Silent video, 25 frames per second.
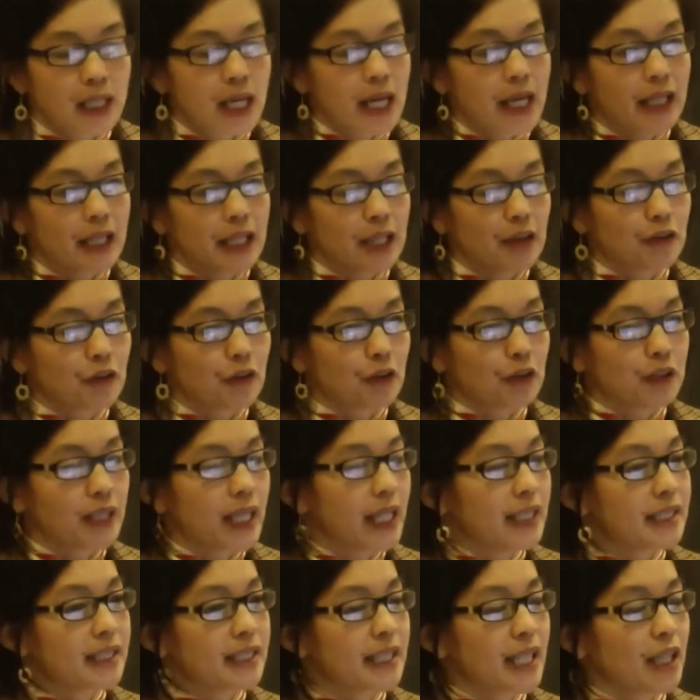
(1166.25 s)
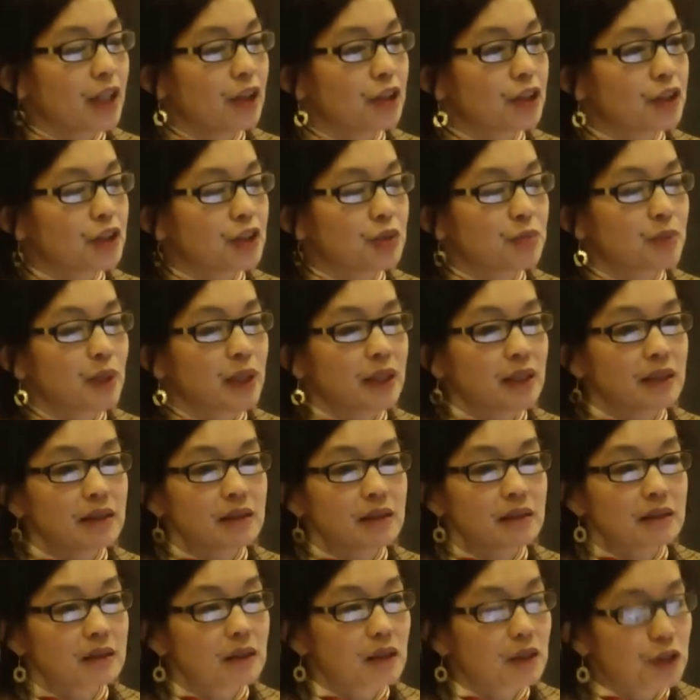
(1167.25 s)
And they were naysayers, but
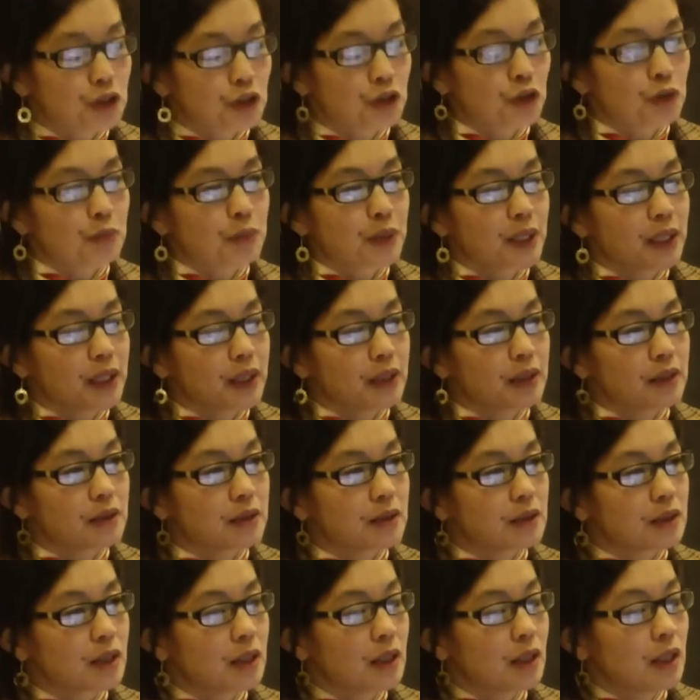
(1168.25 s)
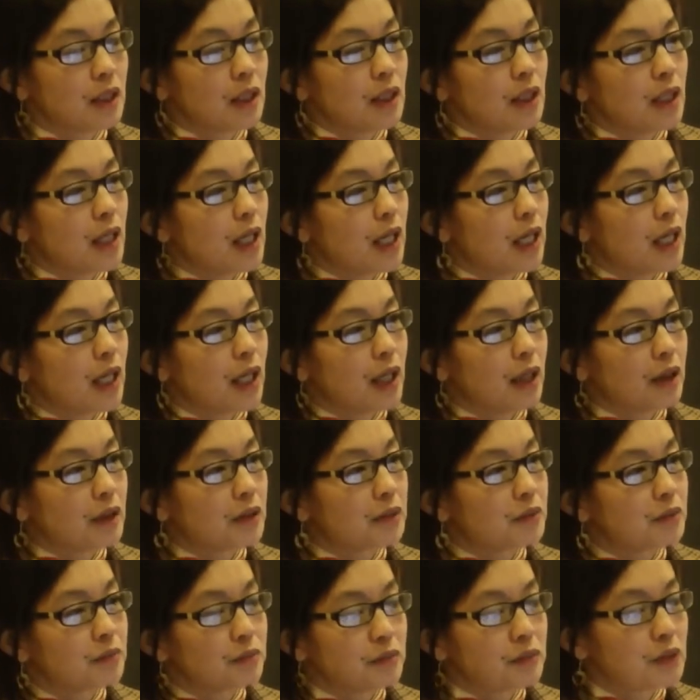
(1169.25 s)
the Europeans, had
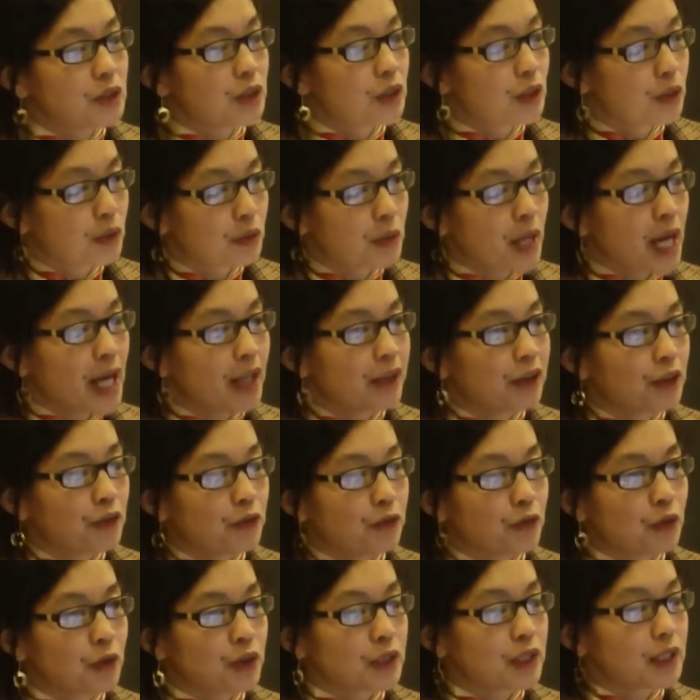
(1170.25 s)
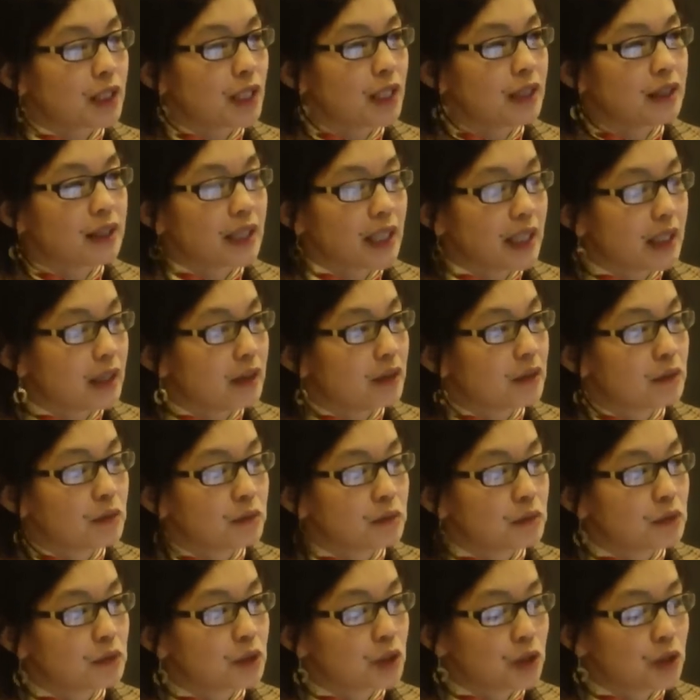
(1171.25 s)
the foresight. They,